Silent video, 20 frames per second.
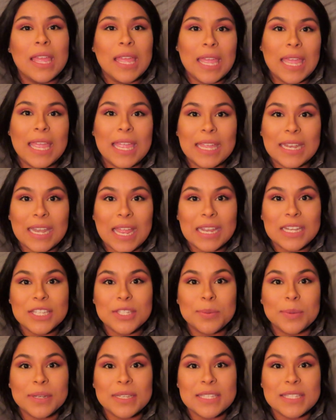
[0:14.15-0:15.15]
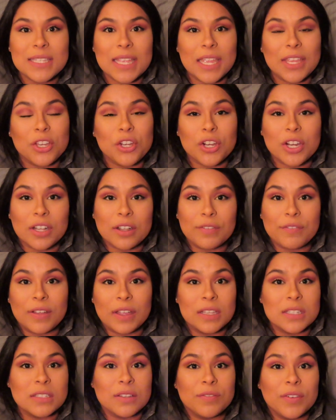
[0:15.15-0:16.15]
And I just want to say you're going to
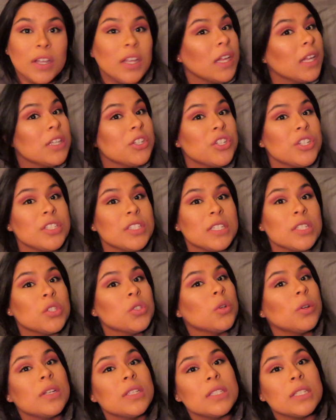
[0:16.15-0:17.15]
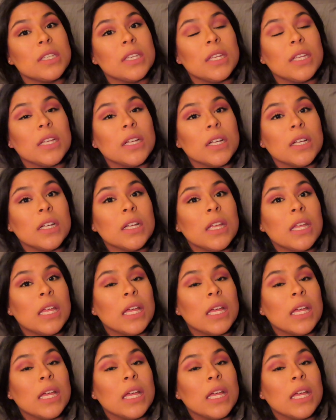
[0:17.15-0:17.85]
find some very interesting stories in here